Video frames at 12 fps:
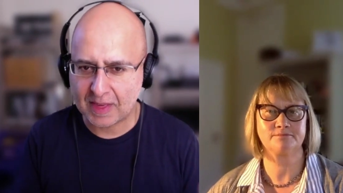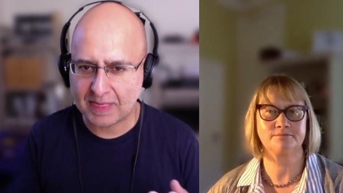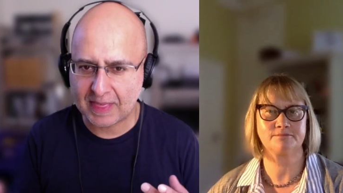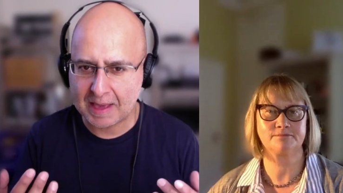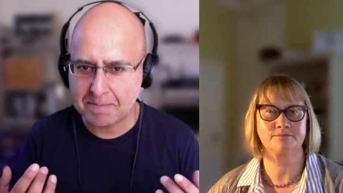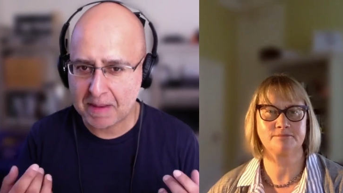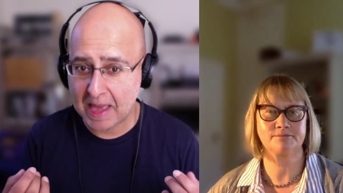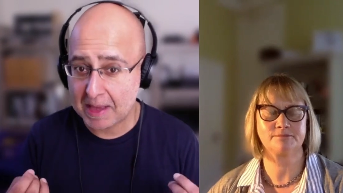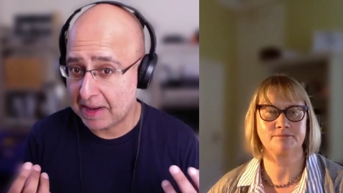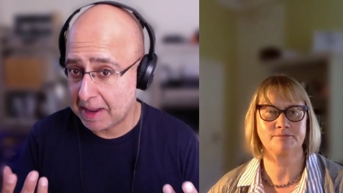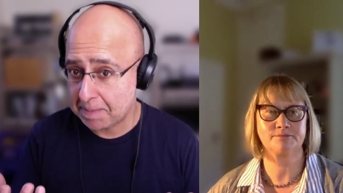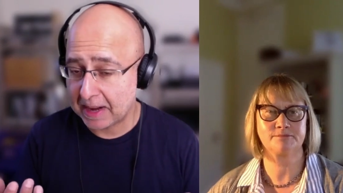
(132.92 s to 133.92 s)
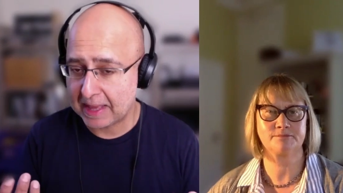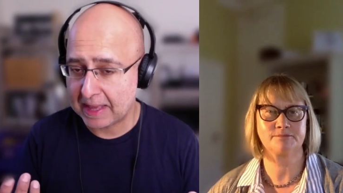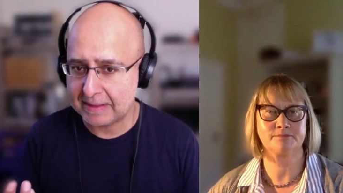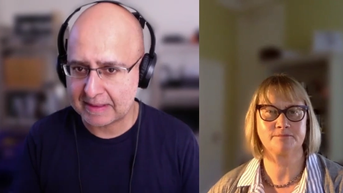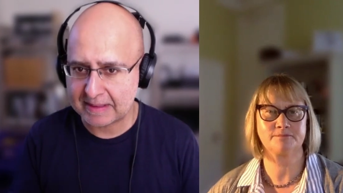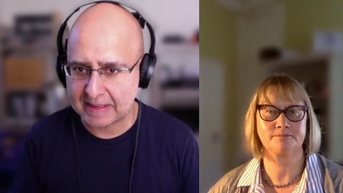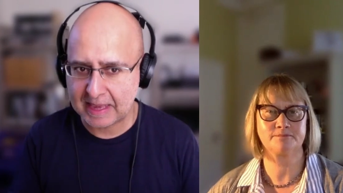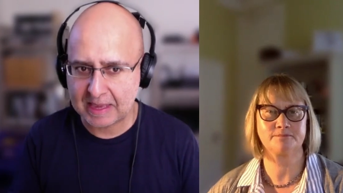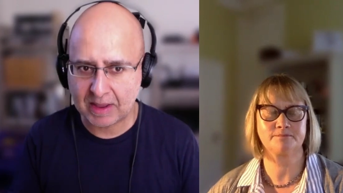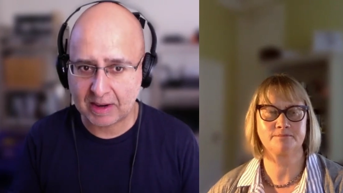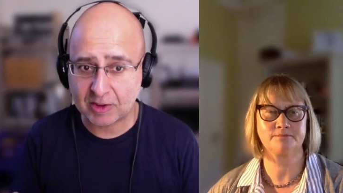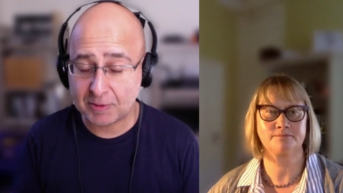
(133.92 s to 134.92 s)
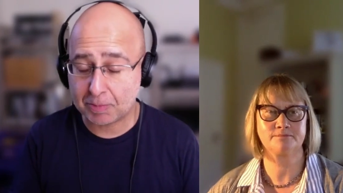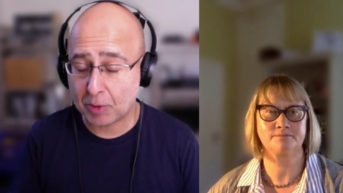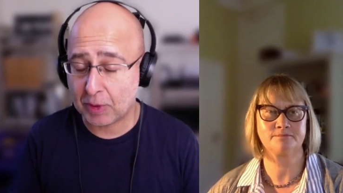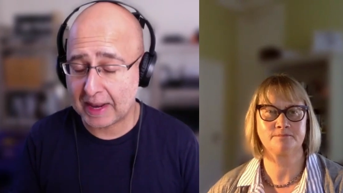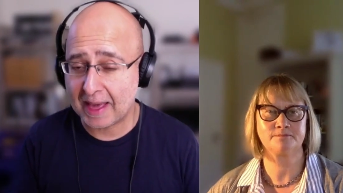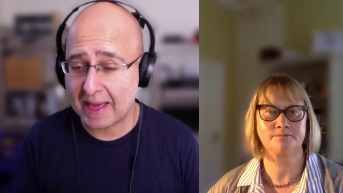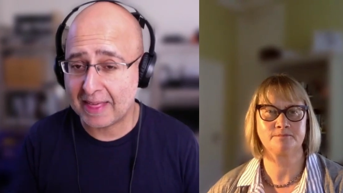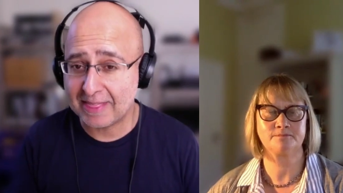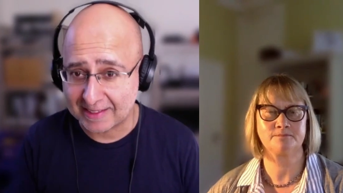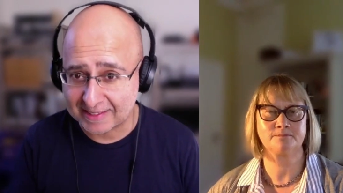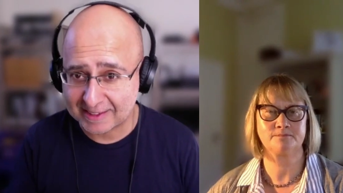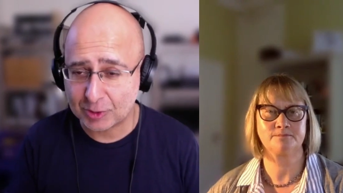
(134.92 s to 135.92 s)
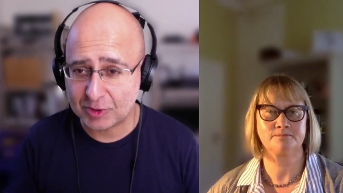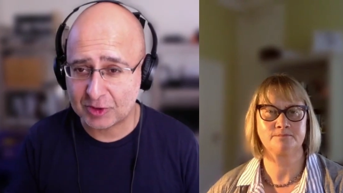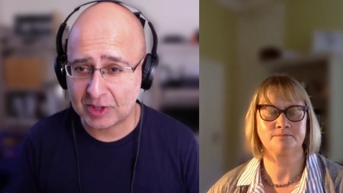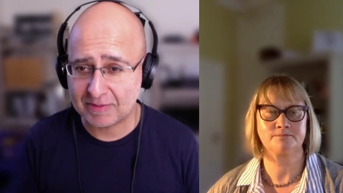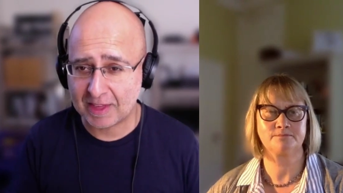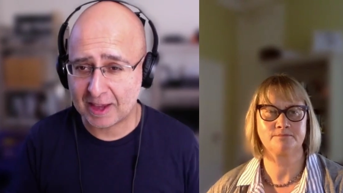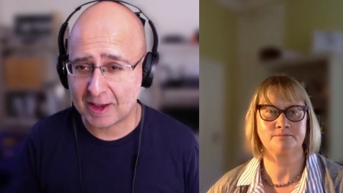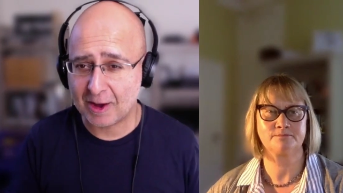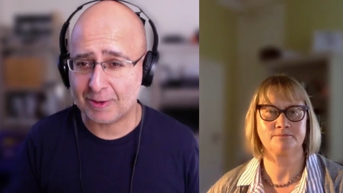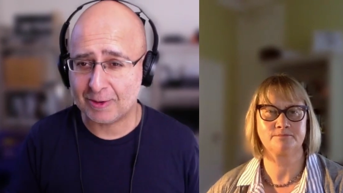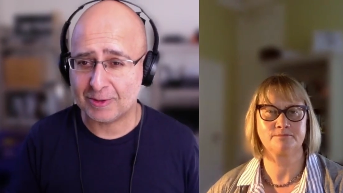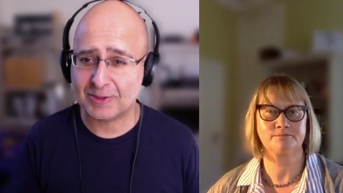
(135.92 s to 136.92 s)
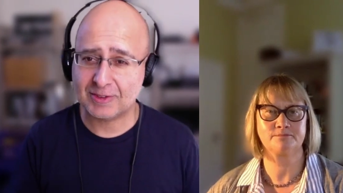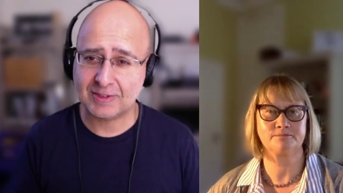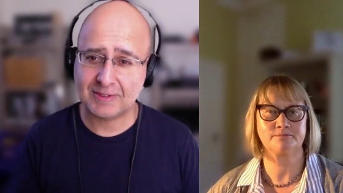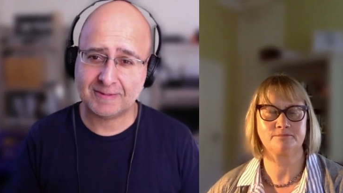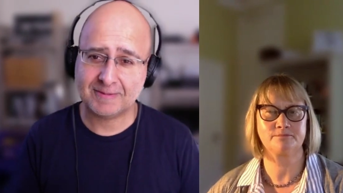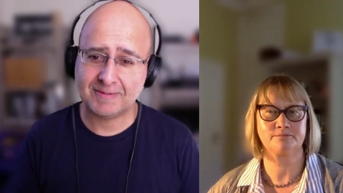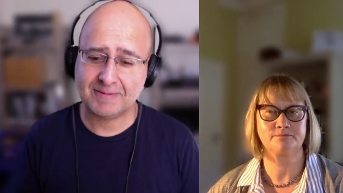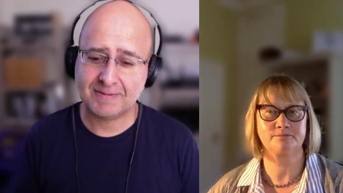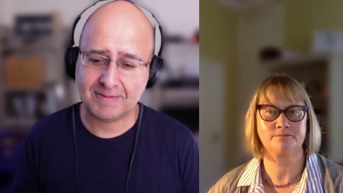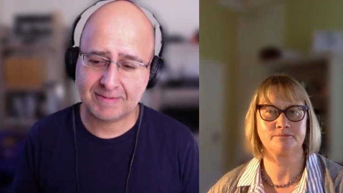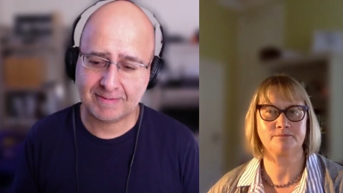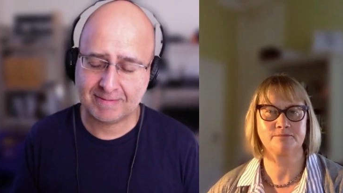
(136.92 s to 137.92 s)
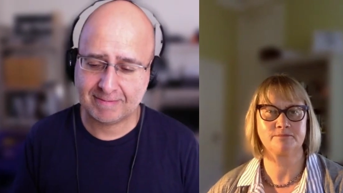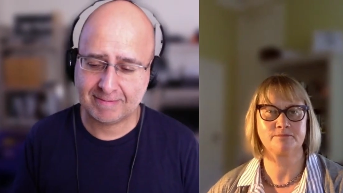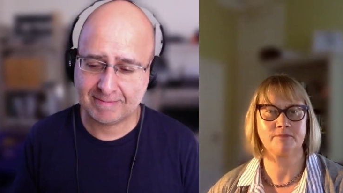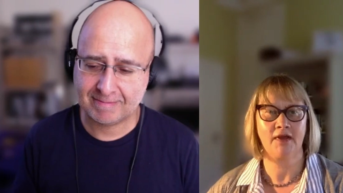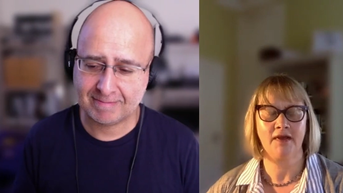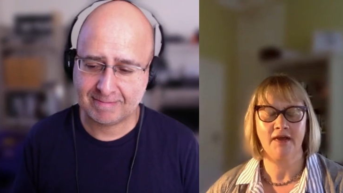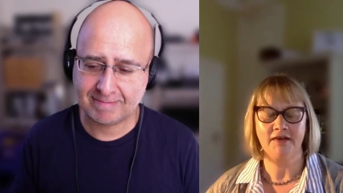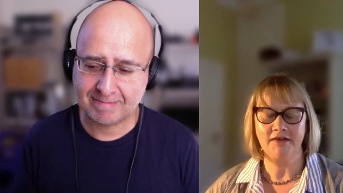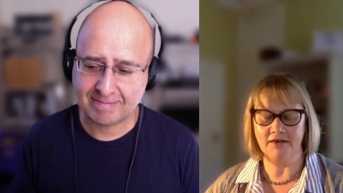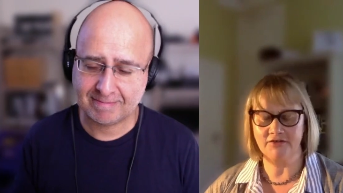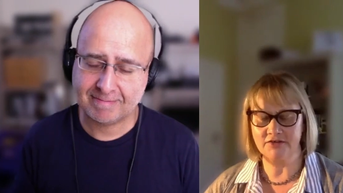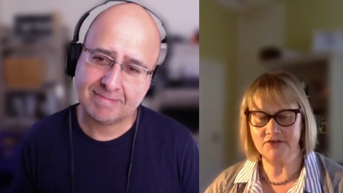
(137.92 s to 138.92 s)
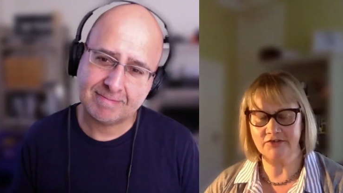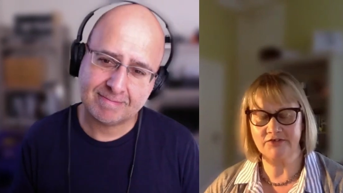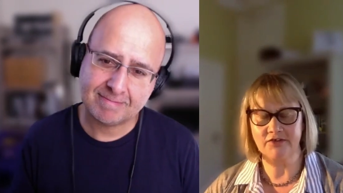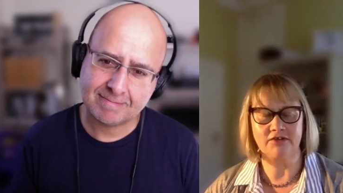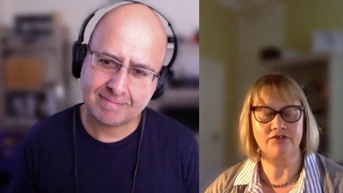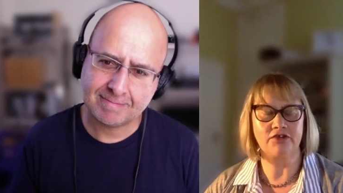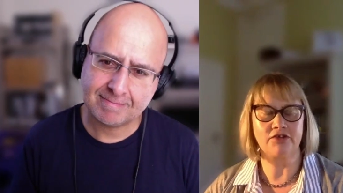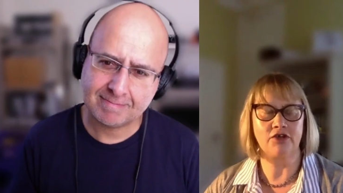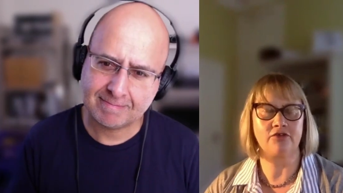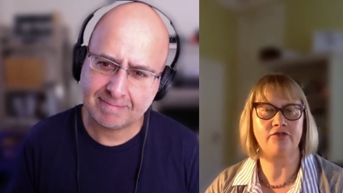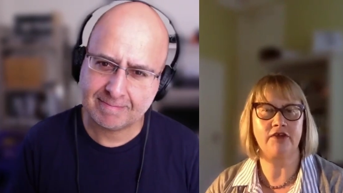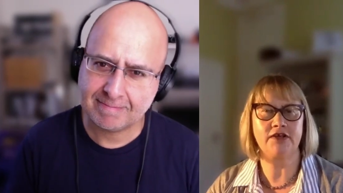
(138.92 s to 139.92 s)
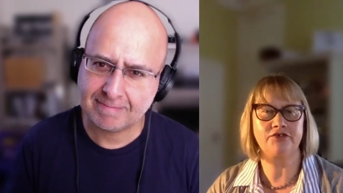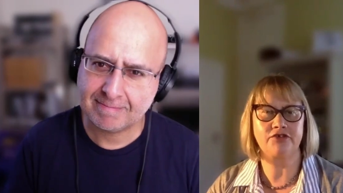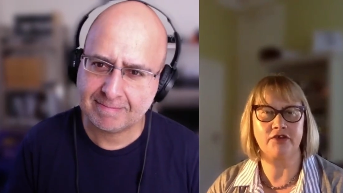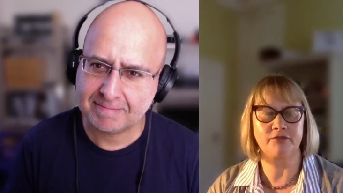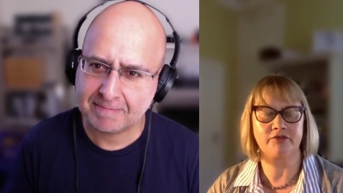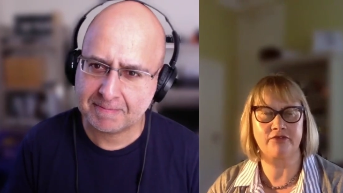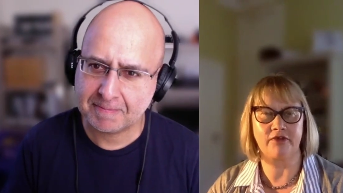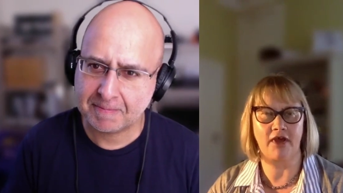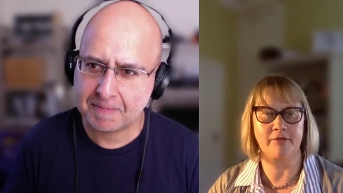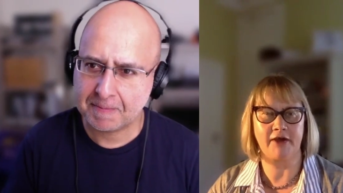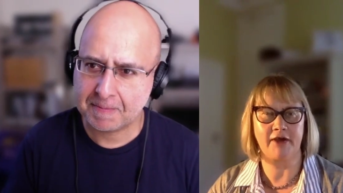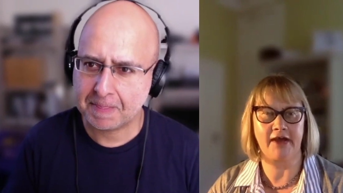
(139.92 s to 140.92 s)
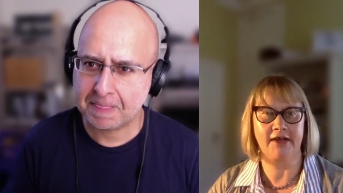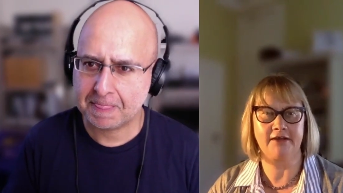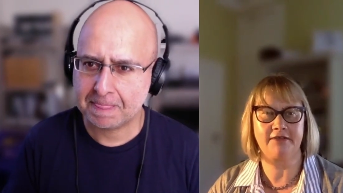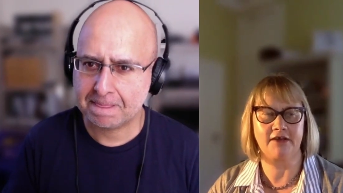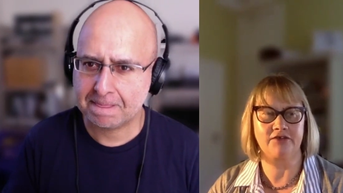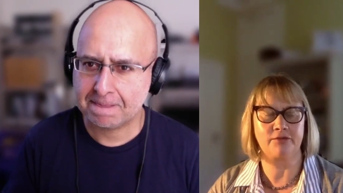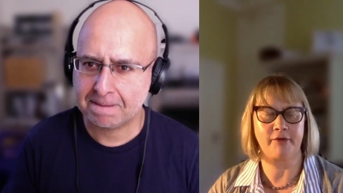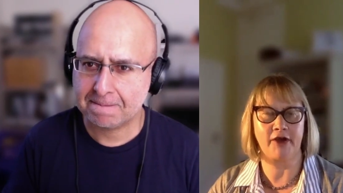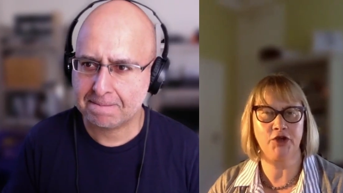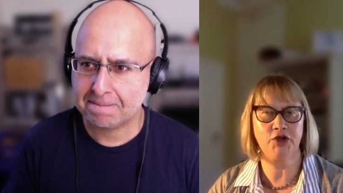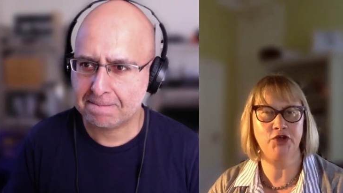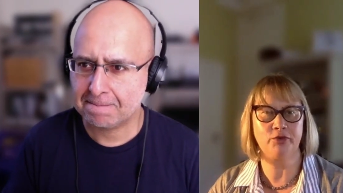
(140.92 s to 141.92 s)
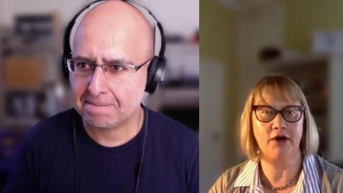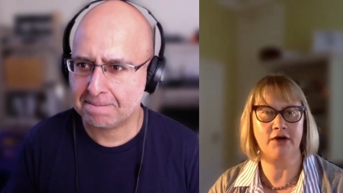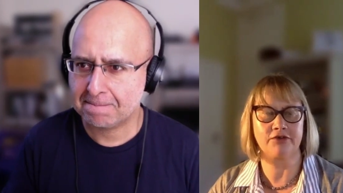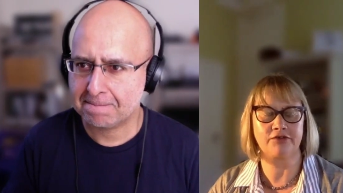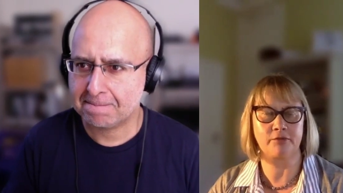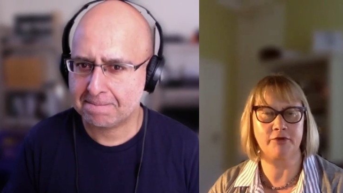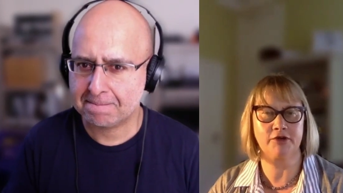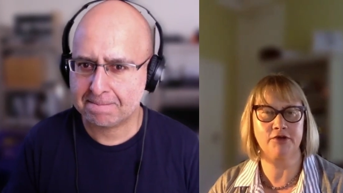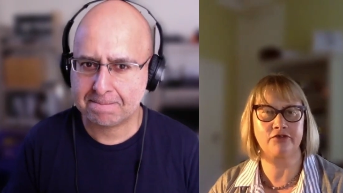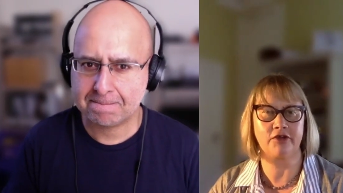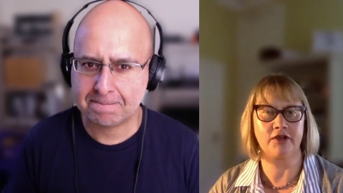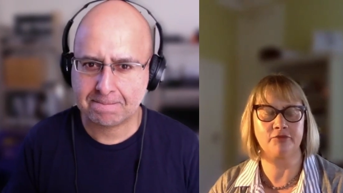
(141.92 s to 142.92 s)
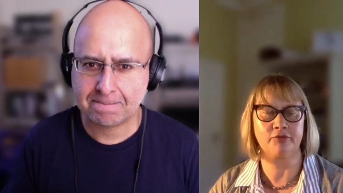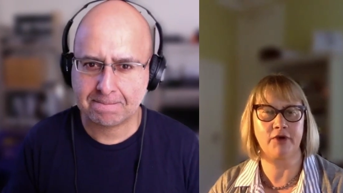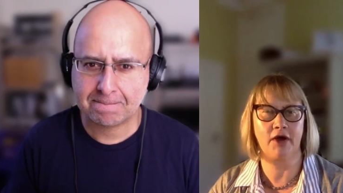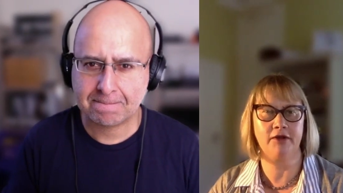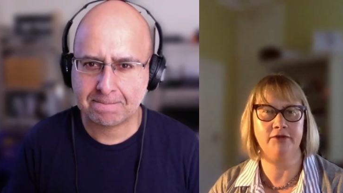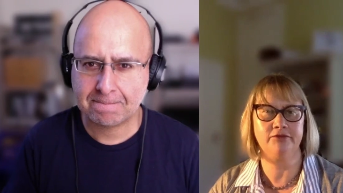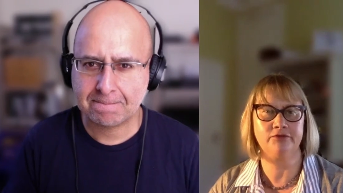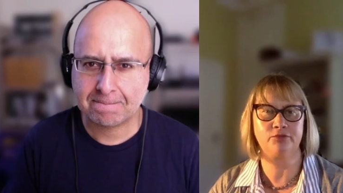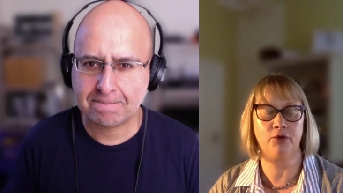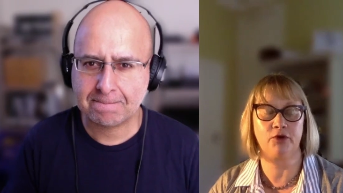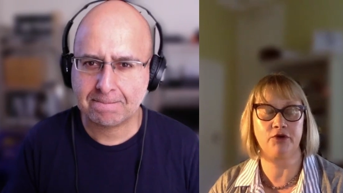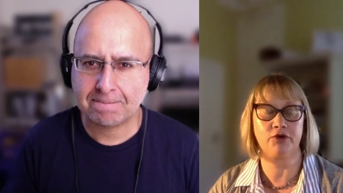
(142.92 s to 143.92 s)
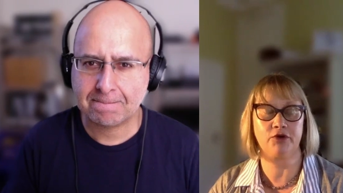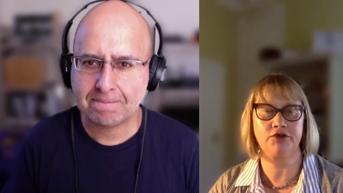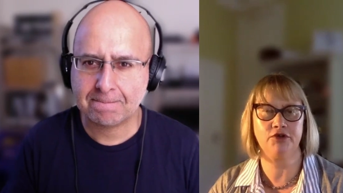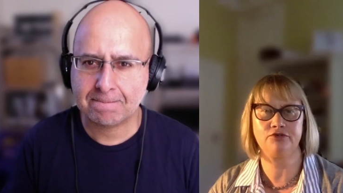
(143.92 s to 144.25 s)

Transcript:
Speaker 1: that they may manipulate, deceive, and exploit others to achieve their goals.
Speaker 2: Yeah, it's interesting. Is you know, if leadership's about anything, it's about who you are as a person and, and what you